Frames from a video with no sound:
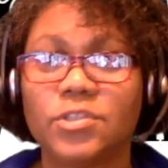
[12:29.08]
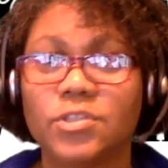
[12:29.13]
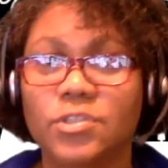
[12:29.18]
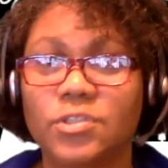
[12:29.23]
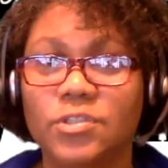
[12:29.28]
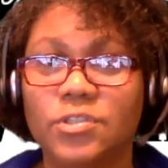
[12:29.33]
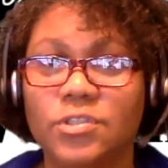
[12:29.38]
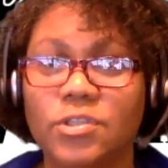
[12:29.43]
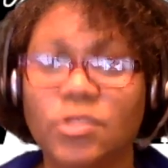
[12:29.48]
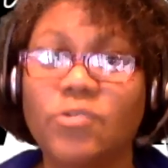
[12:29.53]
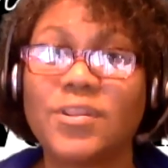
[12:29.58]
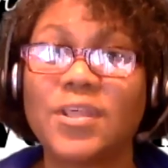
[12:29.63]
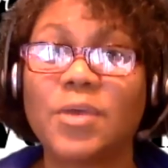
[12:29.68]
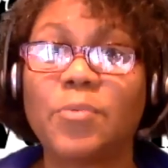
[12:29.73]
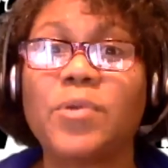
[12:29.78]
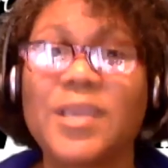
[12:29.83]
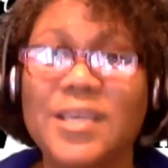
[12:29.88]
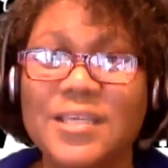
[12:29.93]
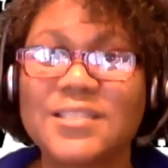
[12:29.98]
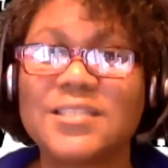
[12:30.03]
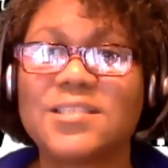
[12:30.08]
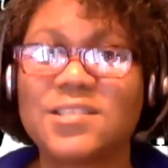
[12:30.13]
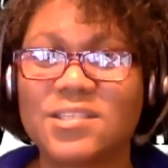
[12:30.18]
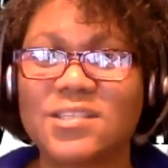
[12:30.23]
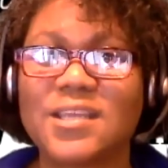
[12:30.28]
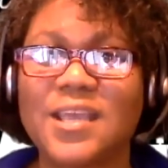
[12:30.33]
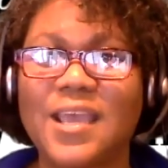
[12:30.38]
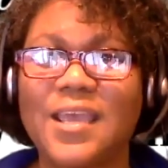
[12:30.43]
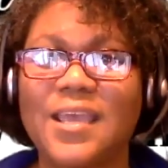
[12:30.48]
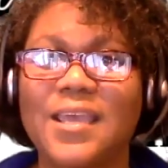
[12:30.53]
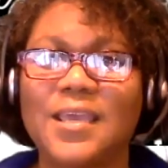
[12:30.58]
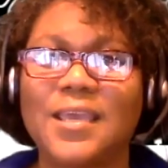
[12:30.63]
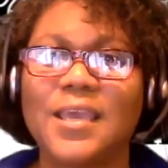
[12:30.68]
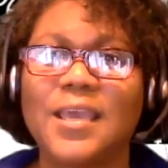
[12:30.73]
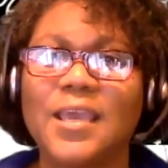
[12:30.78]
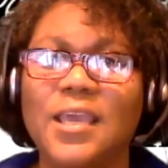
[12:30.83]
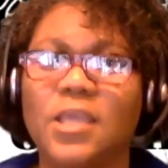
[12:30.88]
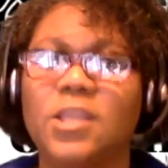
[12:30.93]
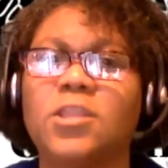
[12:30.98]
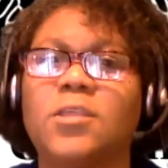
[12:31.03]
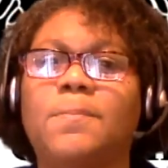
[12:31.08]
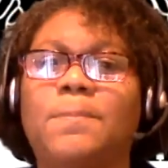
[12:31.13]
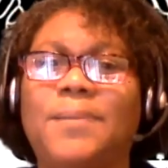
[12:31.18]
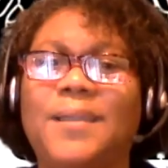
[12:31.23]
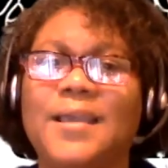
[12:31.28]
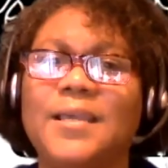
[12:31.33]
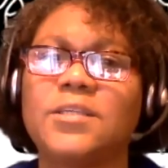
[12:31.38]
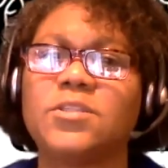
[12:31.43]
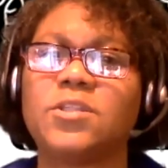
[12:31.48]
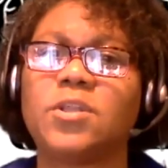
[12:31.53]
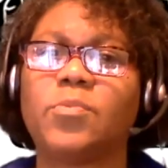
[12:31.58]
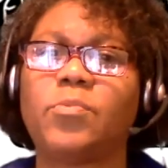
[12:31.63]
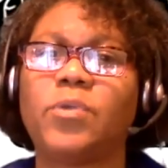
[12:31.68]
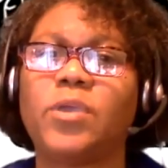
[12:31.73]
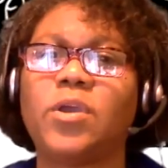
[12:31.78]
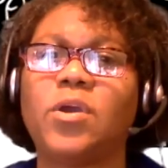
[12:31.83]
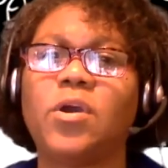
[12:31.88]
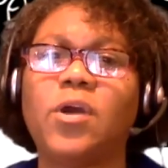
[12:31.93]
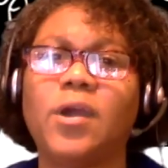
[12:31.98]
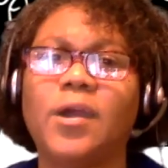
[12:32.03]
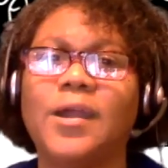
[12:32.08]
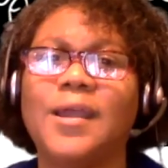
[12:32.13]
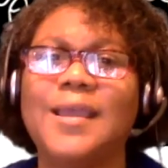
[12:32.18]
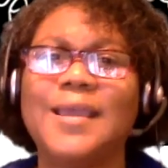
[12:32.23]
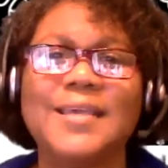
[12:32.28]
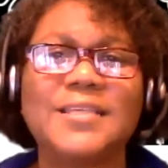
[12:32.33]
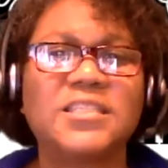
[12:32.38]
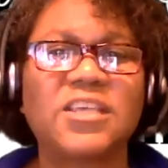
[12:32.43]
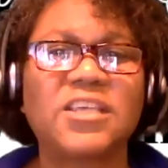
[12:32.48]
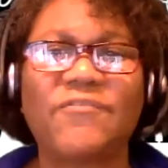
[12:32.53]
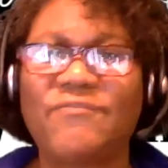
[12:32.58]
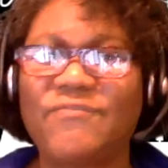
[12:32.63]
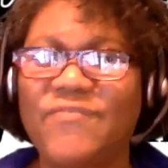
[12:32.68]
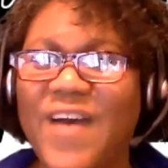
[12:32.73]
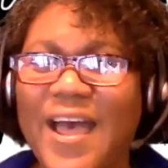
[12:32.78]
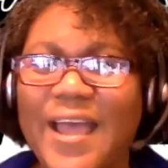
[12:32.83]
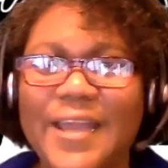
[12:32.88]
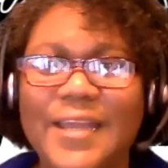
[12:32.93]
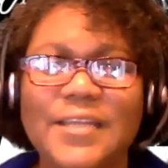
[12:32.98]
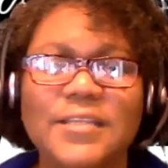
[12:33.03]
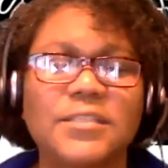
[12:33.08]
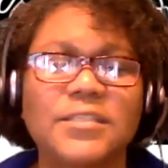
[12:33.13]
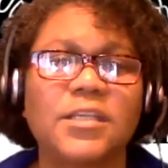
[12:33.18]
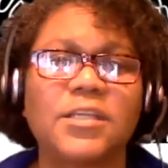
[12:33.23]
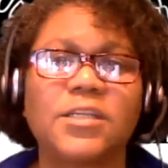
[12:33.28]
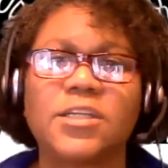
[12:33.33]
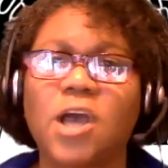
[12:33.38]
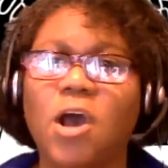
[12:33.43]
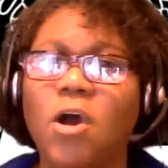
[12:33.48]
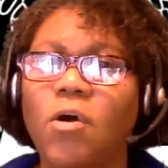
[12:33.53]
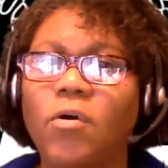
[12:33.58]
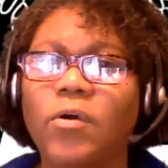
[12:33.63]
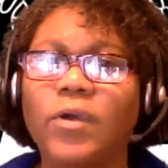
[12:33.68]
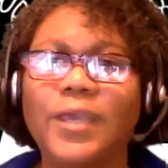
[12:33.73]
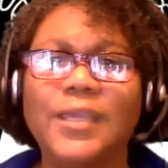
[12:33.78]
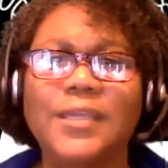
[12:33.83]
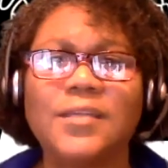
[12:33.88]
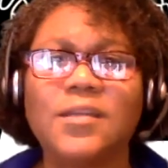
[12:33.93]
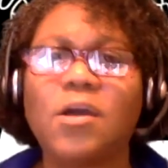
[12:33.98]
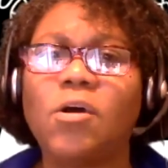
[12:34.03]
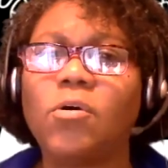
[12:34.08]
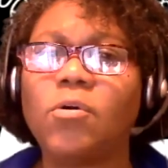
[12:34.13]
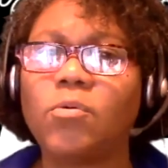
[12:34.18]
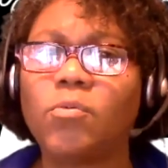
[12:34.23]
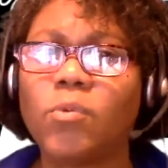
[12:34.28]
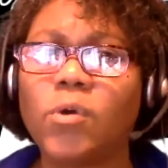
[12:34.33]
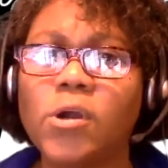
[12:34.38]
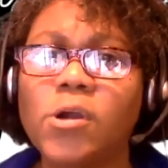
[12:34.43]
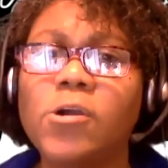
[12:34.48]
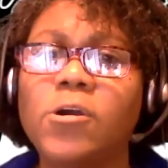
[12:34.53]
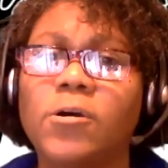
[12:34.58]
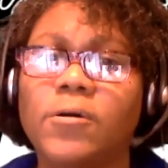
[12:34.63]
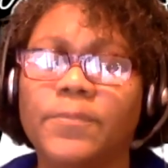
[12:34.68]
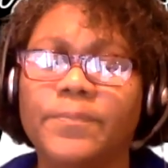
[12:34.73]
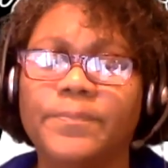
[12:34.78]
so that we can stay in the place that we are. It's a fight. It's a dog eat dog world.